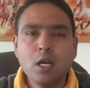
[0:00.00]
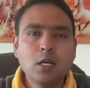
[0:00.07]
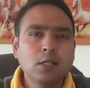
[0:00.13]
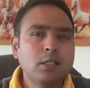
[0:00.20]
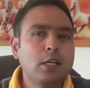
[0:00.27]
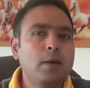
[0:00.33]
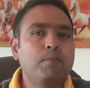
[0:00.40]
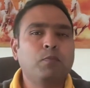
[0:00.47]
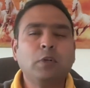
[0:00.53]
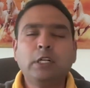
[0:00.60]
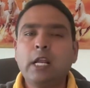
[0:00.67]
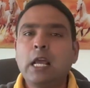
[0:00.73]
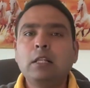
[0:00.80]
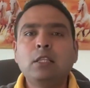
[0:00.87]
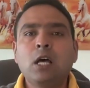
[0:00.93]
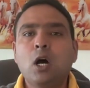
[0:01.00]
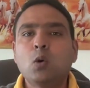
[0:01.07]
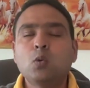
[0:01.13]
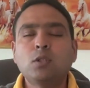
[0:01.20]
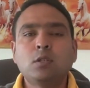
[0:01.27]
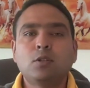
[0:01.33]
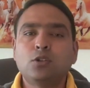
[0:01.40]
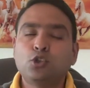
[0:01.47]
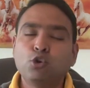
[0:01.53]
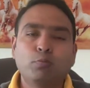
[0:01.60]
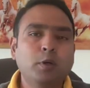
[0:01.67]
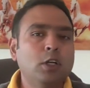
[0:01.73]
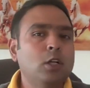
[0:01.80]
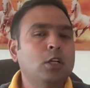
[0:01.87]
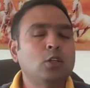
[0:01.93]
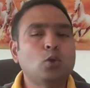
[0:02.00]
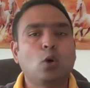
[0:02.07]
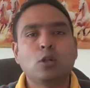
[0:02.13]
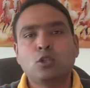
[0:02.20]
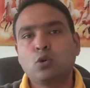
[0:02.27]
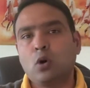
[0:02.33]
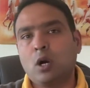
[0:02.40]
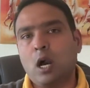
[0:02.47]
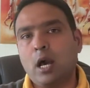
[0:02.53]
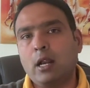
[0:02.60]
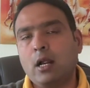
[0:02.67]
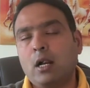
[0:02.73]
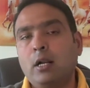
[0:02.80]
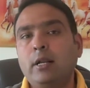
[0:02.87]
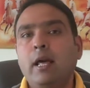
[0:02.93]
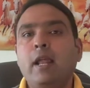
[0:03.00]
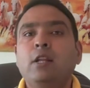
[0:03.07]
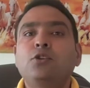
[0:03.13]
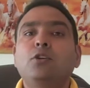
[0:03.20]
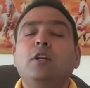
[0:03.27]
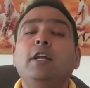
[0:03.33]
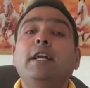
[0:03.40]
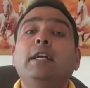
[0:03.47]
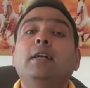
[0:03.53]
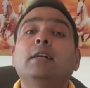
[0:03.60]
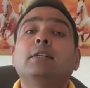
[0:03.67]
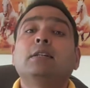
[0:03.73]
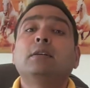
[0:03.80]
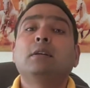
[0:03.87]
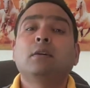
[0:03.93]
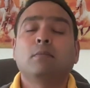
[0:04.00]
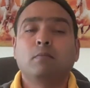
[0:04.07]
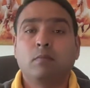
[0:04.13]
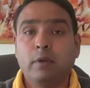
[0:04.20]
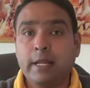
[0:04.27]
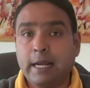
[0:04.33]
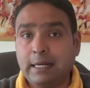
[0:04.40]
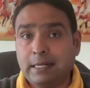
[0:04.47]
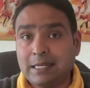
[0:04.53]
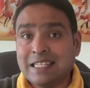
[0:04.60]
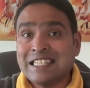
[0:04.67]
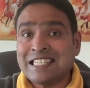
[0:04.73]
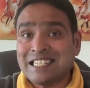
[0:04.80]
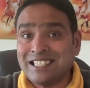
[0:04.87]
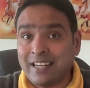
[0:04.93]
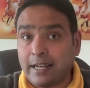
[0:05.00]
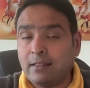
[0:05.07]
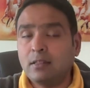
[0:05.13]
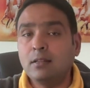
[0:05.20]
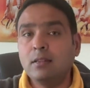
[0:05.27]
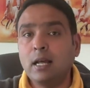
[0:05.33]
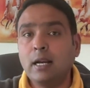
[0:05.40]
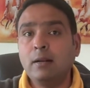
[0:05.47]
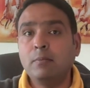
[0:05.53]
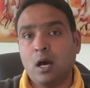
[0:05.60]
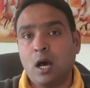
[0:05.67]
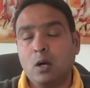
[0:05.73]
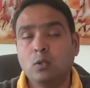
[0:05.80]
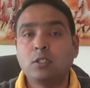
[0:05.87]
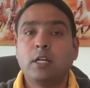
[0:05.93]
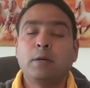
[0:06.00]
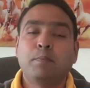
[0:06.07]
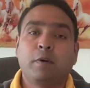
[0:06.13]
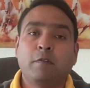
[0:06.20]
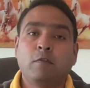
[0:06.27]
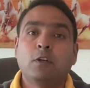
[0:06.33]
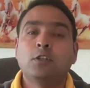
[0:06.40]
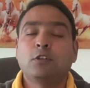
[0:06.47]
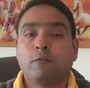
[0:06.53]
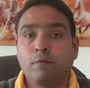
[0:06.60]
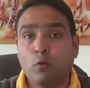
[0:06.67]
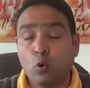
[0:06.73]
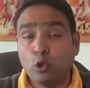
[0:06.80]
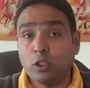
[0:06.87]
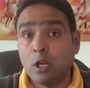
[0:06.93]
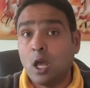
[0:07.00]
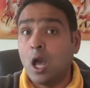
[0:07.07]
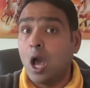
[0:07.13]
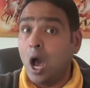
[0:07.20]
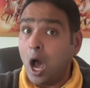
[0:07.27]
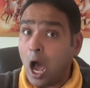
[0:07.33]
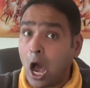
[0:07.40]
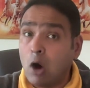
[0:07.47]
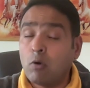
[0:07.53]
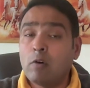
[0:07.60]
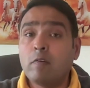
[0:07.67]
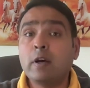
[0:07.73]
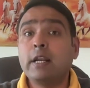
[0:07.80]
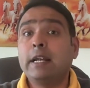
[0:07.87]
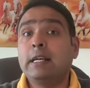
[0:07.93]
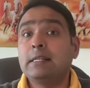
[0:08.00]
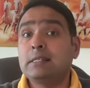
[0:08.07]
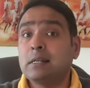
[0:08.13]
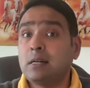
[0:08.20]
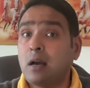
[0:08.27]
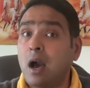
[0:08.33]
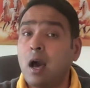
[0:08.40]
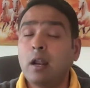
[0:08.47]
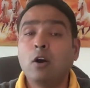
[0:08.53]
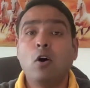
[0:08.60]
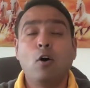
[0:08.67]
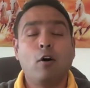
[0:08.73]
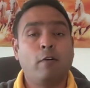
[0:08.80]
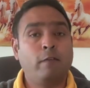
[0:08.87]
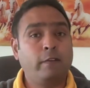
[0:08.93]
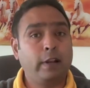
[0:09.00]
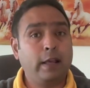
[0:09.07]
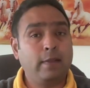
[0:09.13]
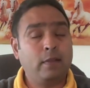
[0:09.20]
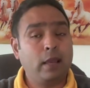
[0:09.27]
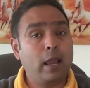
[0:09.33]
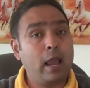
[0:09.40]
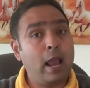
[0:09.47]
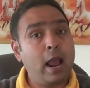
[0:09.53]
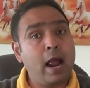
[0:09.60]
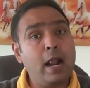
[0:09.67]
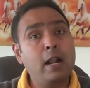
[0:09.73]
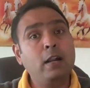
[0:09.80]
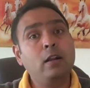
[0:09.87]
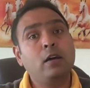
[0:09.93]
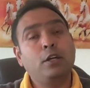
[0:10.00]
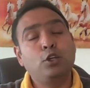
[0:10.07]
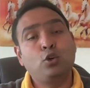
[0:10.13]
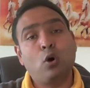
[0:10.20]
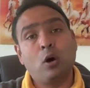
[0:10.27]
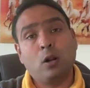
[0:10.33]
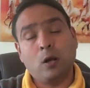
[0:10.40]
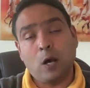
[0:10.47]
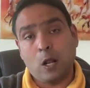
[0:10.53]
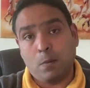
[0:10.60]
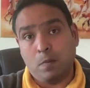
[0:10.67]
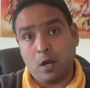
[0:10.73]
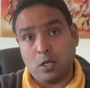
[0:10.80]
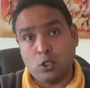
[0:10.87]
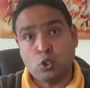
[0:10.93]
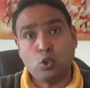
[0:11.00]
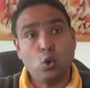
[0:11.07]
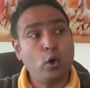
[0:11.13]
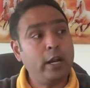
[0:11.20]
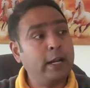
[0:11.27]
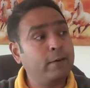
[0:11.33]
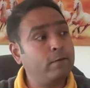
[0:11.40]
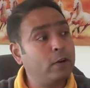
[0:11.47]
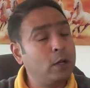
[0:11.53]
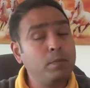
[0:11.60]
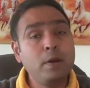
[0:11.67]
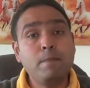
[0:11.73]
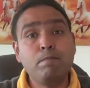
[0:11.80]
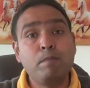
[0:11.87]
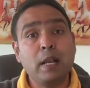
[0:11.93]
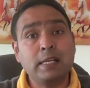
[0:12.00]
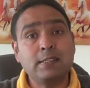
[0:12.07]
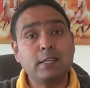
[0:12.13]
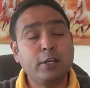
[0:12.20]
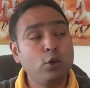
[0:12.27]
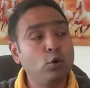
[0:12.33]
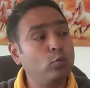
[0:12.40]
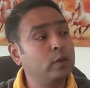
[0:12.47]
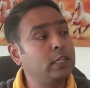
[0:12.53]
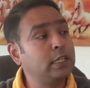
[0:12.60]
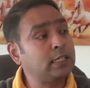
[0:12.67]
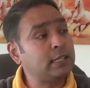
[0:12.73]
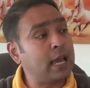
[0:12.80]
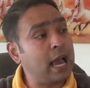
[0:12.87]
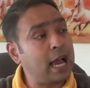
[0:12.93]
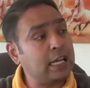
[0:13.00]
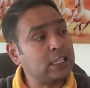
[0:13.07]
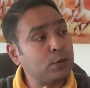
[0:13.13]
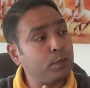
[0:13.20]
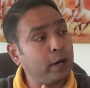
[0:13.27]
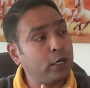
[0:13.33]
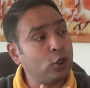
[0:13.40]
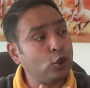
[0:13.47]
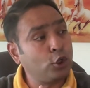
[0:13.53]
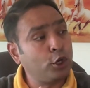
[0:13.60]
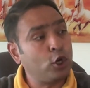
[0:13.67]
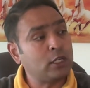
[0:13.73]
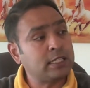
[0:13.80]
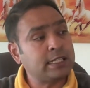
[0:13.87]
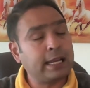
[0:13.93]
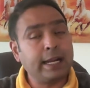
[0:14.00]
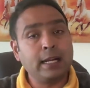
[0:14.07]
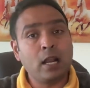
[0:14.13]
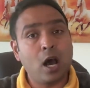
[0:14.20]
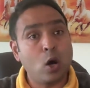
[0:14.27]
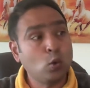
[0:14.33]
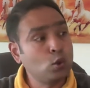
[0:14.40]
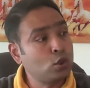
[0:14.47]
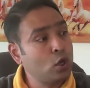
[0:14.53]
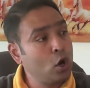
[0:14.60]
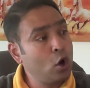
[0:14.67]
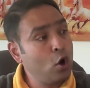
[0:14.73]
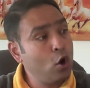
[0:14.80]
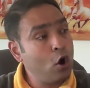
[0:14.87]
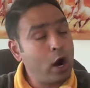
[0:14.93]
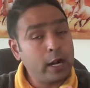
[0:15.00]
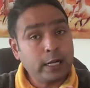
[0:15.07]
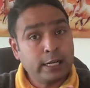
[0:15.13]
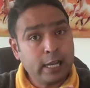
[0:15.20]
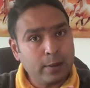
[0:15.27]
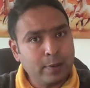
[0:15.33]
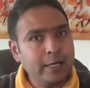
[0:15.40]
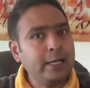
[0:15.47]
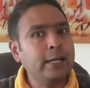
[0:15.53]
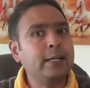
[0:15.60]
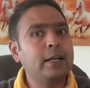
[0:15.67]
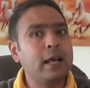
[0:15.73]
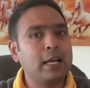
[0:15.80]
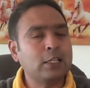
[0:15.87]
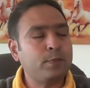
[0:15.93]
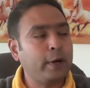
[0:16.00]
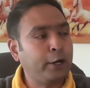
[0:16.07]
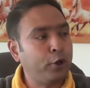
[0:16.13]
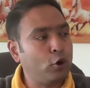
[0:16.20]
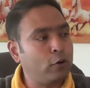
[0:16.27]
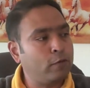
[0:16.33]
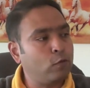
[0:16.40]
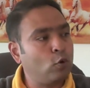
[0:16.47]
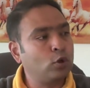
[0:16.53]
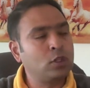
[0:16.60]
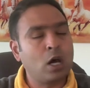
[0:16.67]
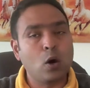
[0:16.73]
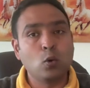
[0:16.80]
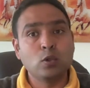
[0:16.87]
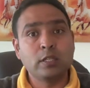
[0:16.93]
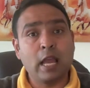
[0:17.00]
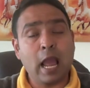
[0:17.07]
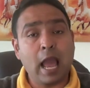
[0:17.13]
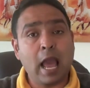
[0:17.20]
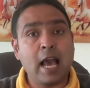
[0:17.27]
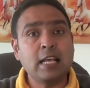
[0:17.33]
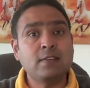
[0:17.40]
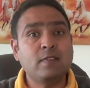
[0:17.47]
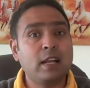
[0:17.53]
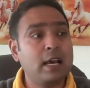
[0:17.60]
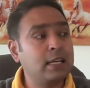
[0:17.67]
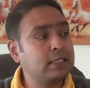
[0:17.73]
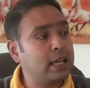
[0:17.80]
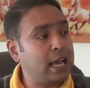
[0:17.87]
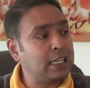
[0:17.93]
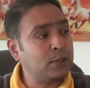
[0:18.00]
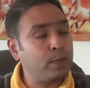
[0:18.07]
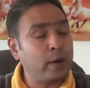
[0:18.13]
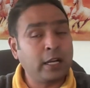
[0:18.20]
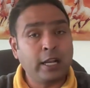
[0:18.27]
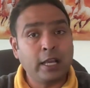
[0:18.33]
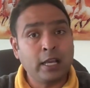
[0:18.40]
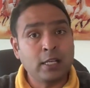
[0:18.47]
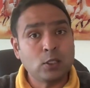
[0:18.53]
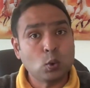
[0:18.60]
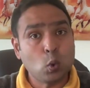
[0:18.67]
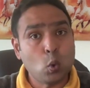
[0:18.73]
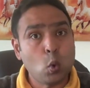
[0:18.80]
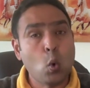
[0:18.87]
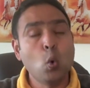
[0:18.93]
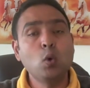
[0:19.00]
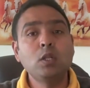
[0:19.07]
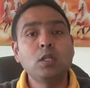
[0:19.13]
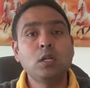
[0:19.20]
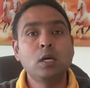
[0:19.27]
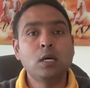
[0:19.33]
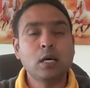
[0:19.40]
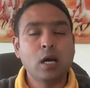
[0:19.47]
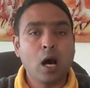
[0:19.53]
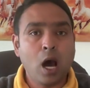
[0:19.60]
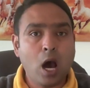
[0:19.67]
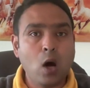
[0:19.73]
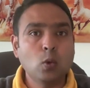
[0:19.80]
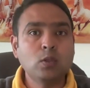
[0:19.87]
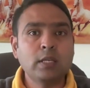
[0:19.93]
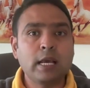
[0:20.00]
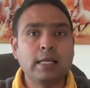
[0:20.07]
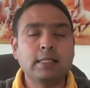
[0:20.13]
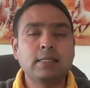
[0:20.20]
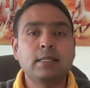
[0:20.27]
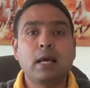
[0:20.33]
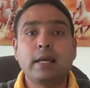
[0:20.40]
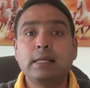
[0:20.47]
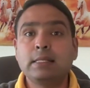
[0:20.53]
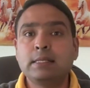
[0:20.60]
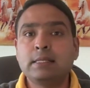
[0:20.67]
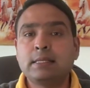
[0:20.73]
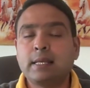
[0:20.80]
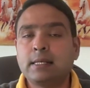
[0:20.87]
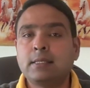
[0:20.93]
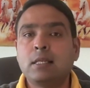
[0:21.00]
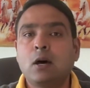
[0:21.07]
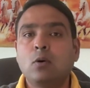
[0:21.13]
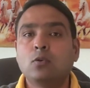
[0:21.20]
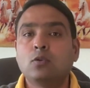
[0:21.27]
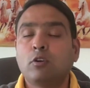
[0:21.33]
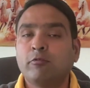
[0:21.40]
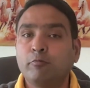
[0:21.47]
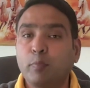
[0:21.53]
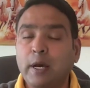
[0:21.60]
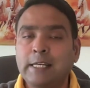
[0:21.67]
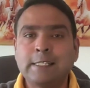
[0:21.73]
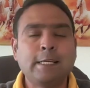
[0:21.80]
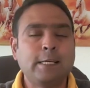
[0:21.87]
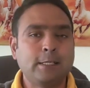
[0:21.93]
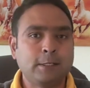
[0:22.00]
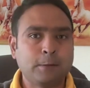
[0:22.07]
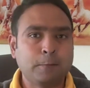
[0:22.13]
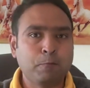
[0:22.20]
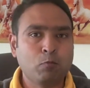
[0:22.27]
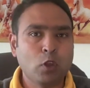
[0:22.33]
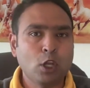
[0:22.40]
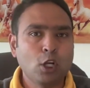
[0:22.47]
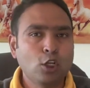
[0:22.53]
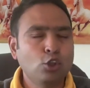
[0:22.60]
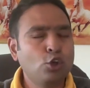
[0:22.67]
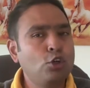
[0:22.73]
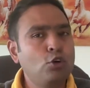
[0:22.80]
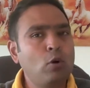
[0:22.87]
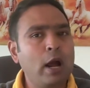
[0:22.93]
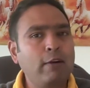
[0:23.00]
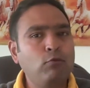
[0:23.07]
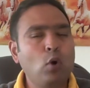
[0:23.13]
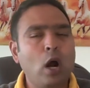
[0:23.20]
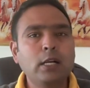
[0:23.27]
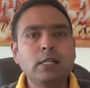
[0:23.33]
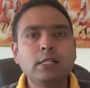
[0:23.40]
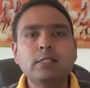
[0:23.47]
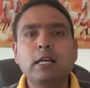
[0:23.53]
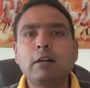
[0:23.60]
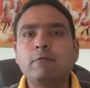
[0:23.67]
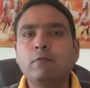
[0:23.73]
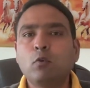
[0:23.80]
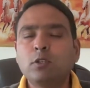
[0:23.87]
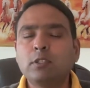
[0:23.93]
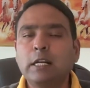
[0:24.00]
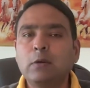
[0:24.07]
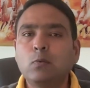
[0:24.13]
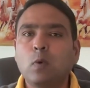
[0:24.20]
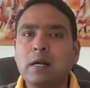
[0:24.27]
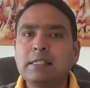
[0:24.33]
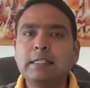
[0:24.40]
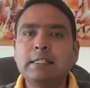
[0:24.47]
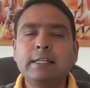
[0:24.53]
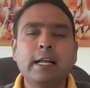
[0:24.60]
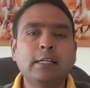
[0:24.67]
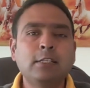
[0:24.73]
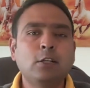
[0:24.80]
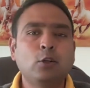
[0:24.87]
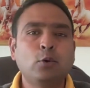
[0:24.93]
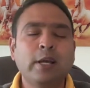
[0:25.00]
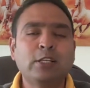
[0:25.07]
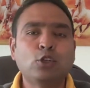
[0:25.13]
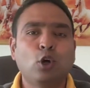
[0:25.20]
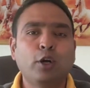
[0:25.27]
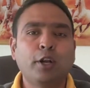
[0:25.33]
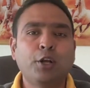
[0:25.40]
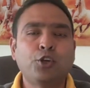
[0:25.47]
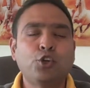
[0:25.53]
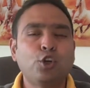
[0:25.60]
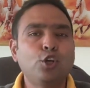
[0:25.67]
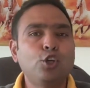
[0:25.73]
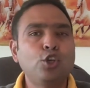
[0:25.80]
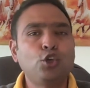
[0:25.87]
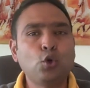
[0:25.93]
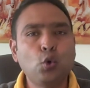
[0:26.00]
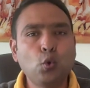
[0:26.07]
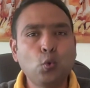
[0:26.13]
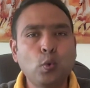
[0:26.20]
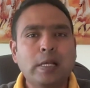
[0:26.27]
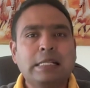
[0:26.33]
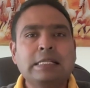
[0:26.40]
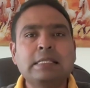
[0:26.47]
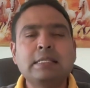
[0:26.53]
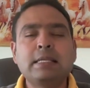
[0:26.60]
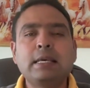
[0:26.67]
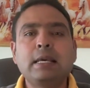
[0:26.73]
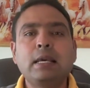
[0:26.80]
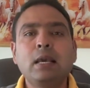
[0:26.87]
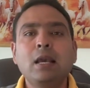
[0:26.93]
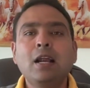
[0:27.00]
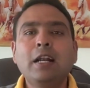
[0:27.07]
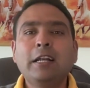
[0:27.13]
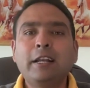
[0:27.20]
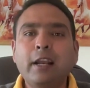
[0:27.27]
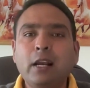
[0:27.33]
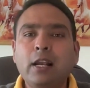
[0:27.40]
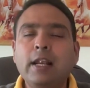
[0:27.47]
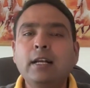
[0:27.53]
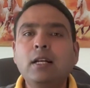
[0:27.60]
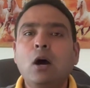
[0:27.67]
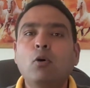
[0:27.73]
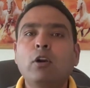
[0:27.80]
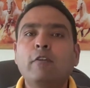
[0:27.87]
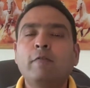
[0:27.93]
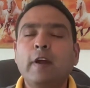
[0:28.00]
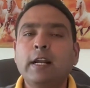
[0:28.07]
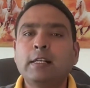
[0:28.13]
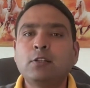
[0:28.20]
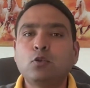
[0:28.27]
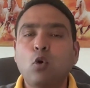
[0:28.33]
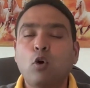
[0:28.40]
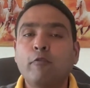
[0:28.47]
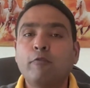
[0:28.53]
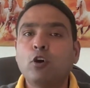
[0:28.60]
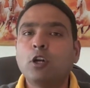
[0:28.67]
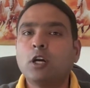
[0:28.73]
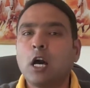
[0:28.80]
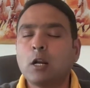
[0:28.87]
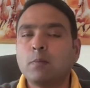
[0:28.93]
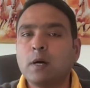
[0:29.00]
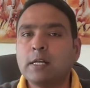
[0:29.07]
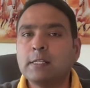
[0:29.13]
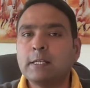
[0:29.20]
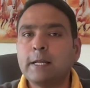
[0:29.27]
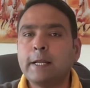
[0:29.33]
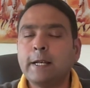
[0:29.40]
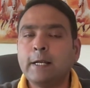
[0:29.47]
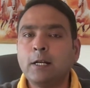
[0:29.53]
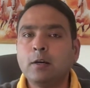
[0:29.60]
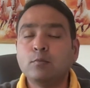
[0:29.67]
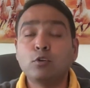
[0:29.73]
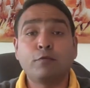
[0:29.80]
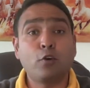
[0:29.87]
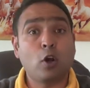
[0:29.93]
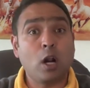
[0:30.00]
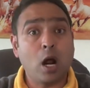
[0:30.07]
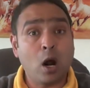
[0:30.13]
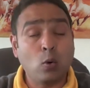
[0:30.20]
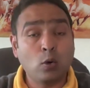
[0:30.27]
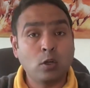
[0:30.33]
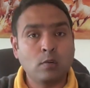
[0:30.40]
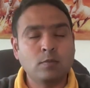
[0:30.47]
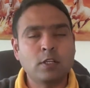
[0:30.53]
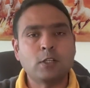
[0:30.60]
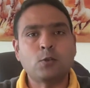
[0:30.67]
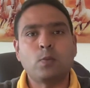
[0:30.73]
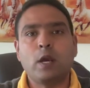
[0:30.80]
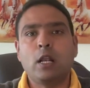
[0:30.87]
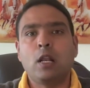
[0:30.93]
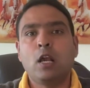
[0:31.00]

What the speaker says: See, 10th house, Jupiter is also a Karaka. Directionally, it doesn't get strength in that house, it prefers the 4th. However, it is a Karaka of 10th and your karma. So it will be blessing you with its aspect to your second house, debilitated aspect to your 4th house, as well as aspecting his own house and sign, 6th house of Pisces. So you have to understand, folks, that once it gets into exaltation, you will see trickling down effects of your karmas in terms of your outcomes as well.